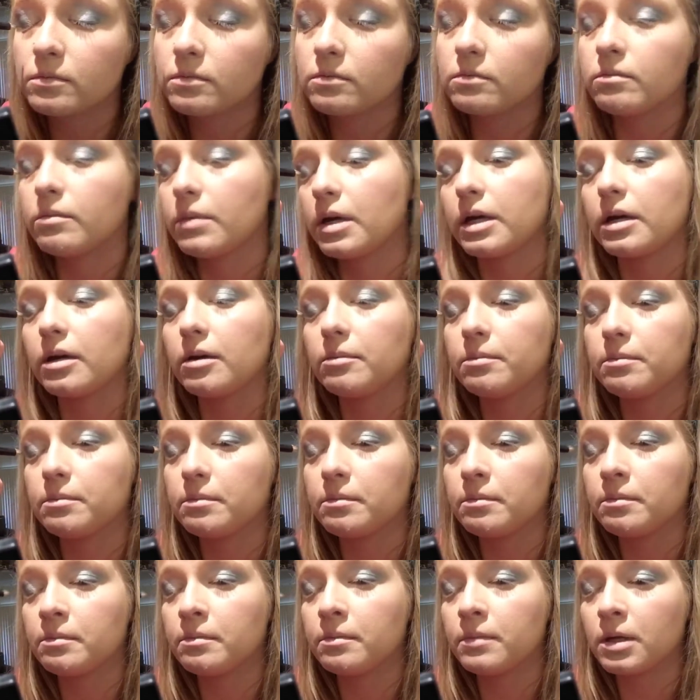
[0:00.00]
Back up,
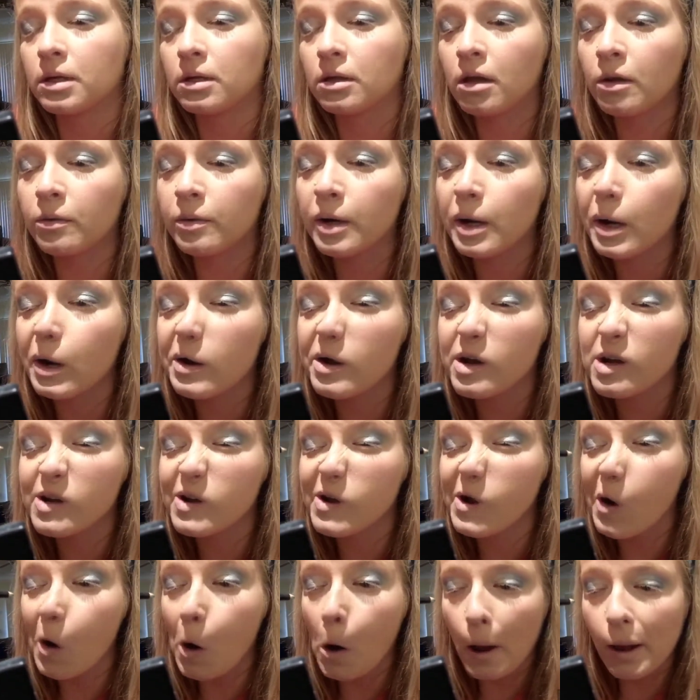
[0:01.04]
lower,
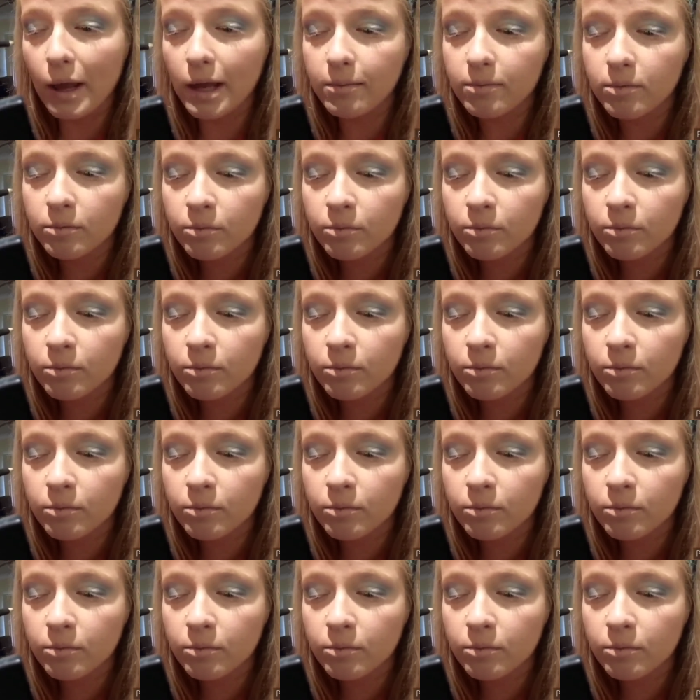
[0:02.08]
and